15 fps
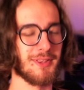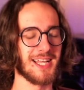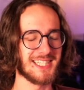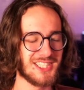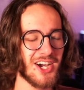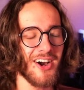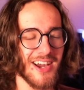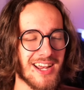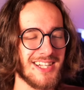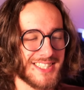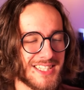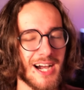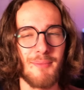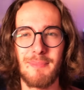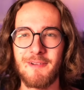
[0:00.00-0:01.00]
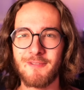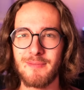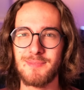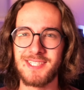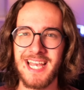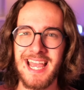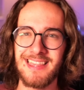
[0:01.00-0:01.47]
that's not gonna stop me
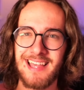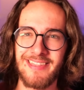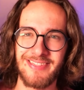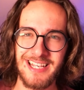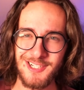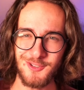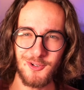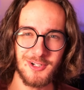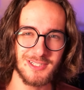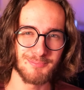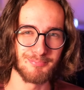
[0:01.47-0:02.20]
from saying that this looks